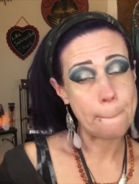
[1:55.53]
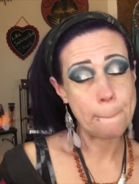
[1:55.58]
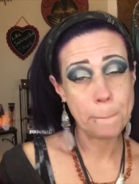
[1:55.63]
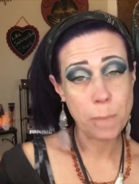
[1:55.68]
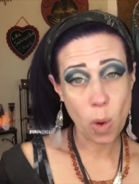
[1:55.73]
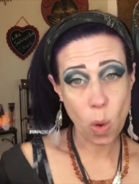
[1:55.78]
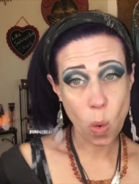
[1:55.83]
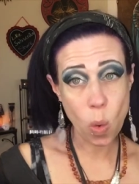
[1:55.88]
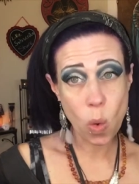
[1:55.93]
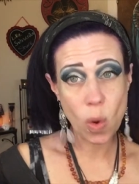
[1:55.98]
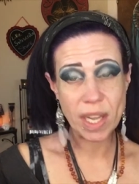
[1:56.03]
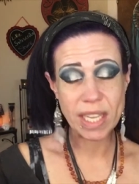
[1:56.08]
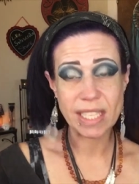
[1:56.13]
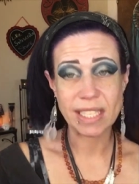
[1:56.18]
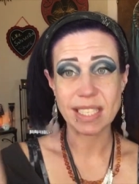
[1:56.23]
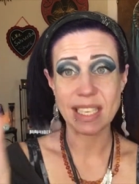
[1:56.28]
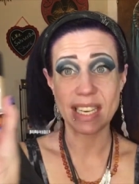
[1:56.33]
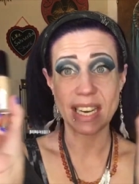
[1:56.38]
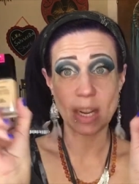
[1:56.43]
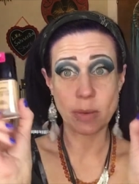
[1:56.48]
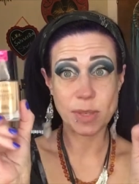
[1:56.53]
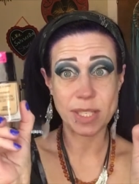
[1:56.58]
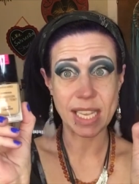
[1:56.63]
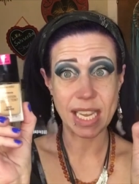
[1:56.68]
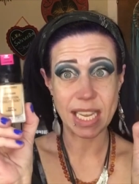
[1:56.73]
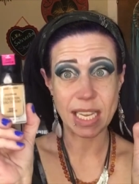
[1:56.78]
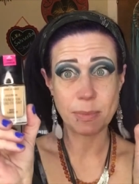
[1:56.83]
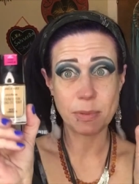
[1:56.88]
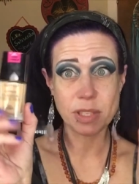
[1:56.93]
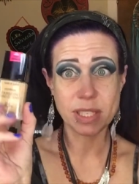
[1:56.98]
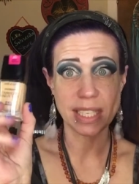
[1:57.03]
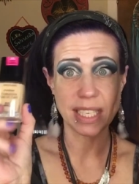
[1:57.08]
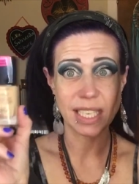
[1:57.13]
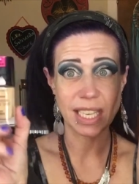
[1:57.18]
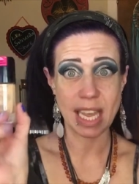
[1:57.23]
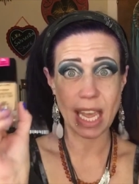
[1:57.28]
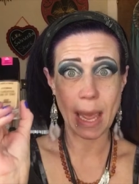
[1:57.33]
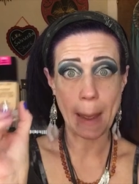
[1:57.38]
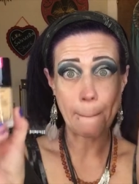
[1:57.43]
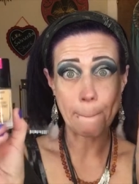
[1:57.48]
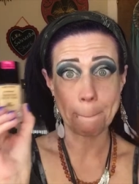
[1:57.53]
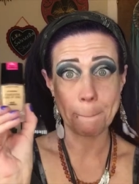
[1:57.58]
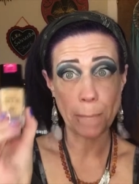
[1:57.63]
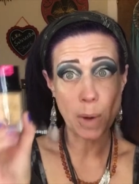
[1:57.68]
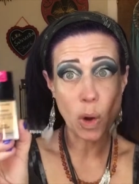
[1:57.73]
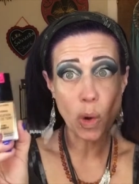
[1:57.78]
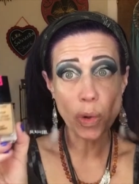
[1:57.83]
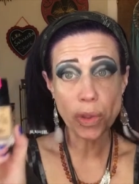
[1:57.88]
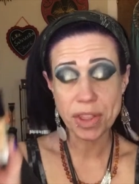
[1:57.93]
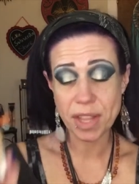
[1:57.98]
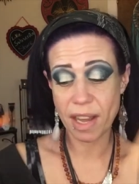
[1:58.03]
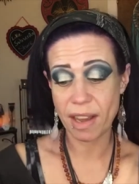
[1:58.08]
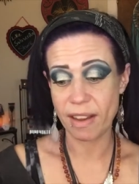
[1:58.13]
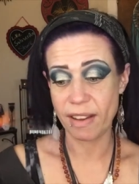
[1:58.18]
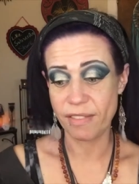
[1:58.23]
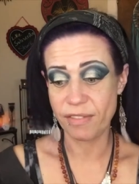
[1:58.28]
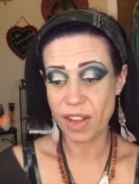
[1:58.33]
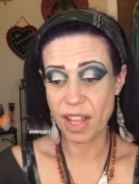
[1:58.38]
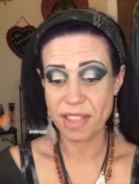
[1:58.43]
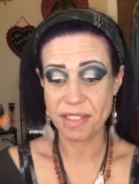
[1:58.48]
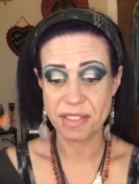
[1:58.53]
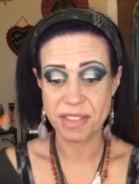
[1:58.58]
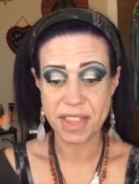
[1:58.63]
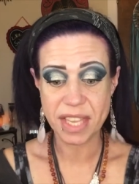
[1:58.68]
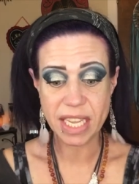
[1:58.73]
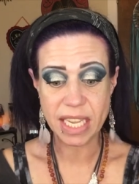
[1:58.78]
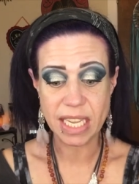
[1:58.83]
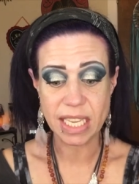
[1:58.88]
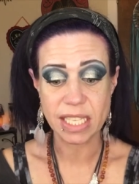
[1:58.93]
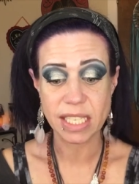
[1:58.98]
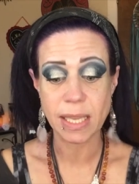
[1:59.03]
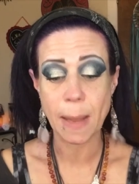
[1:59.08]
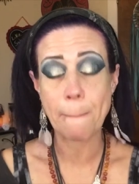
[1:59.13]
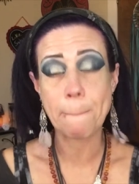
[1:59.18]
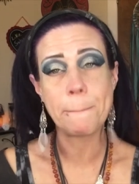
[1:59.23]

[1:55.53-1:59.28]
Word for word: points and I was able to get both of these,